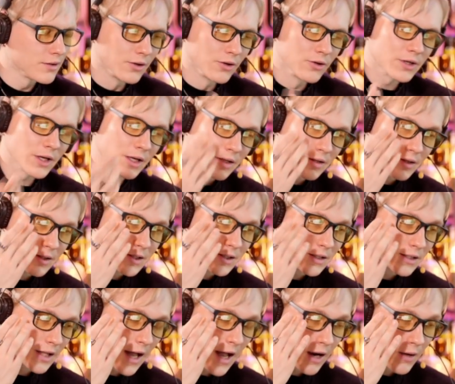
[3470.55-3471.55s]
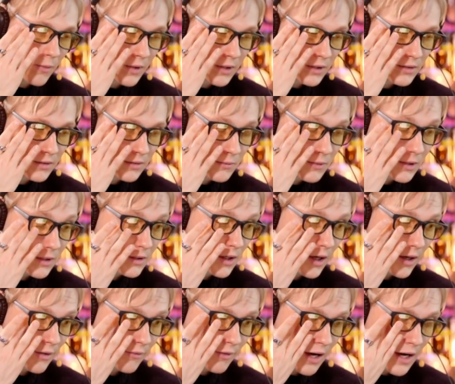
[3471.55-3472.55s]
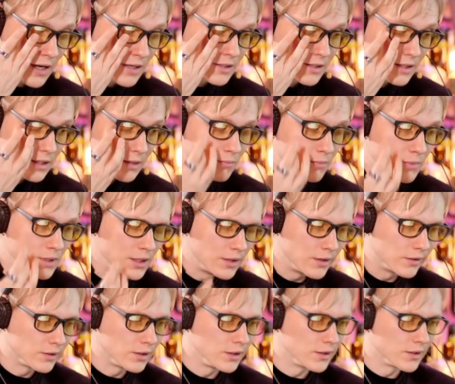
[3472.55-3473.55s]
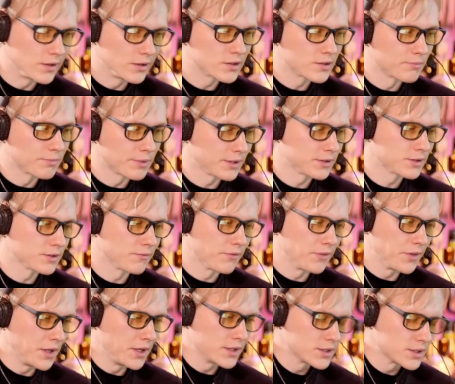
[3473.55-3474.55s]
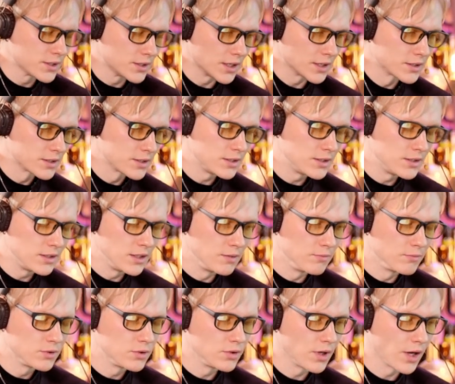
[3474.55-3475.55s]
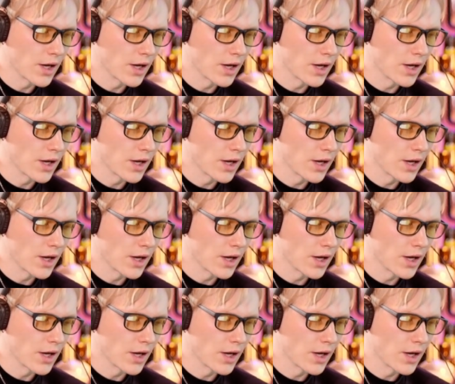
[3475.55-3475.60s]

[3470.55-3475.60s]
looking at this stack, what kind of I see immediately, there's a bunch of things that seem to